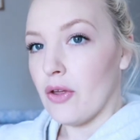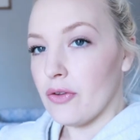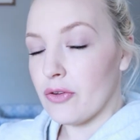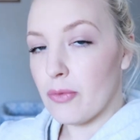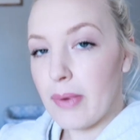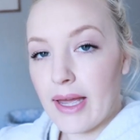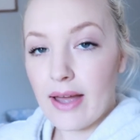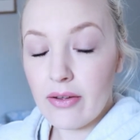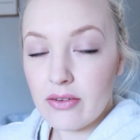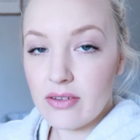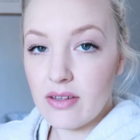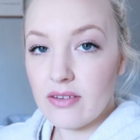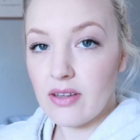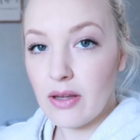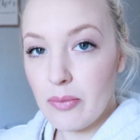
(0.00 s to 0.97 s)
So my house
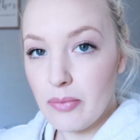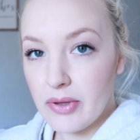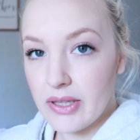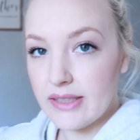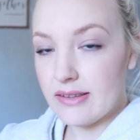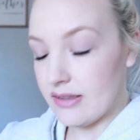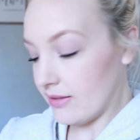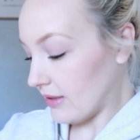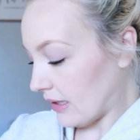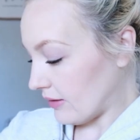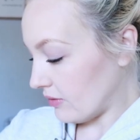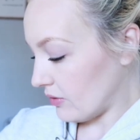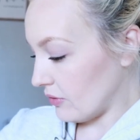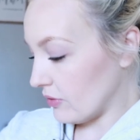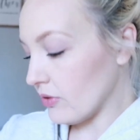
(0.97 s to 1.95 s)
is a complete
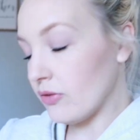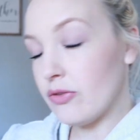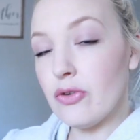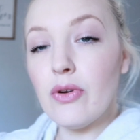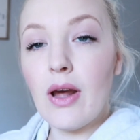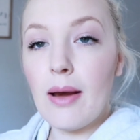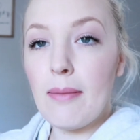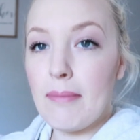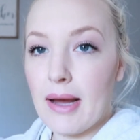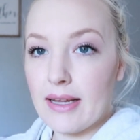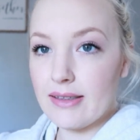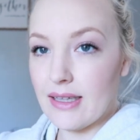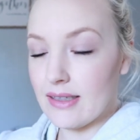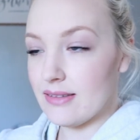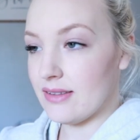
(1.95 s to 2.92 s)
disaster, so do not
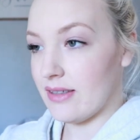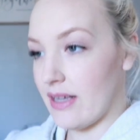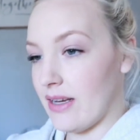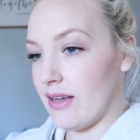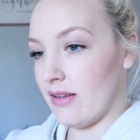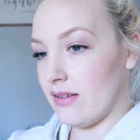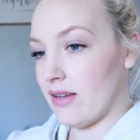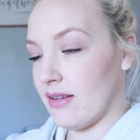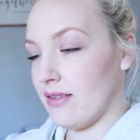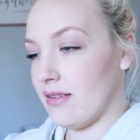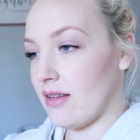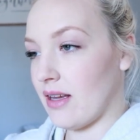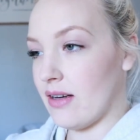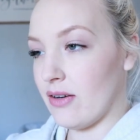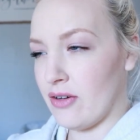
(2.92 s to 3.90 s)
mind that today, as I
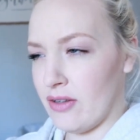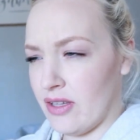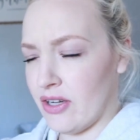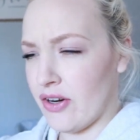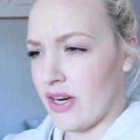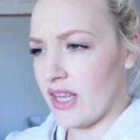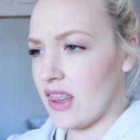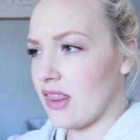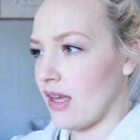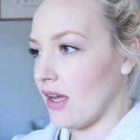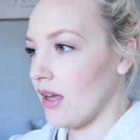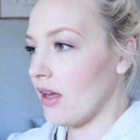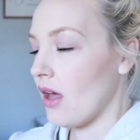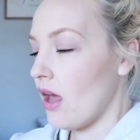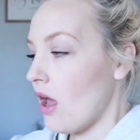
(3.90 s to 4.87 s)
said earlier, I
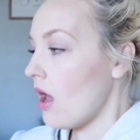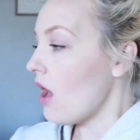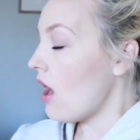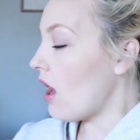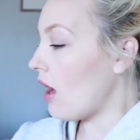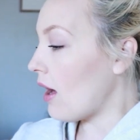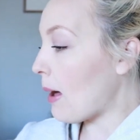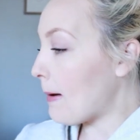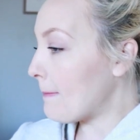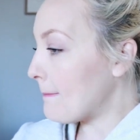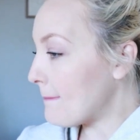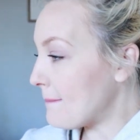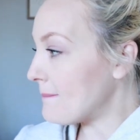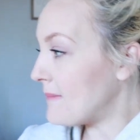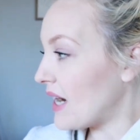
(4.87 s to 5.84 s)
think.
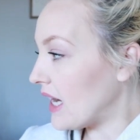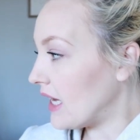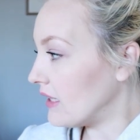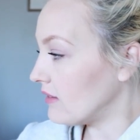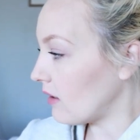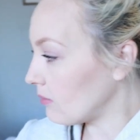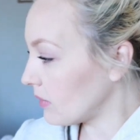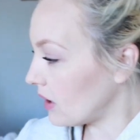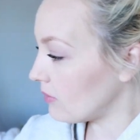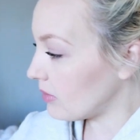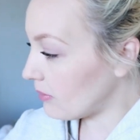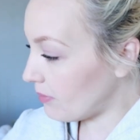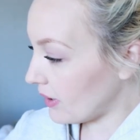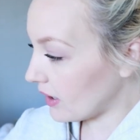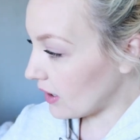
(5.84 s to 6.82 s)
Um, but I'm going to
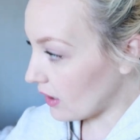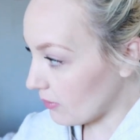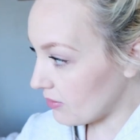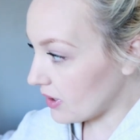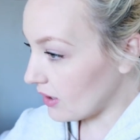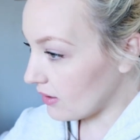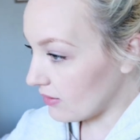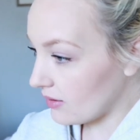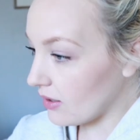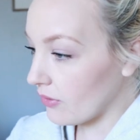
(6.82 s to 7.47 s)
be picking up things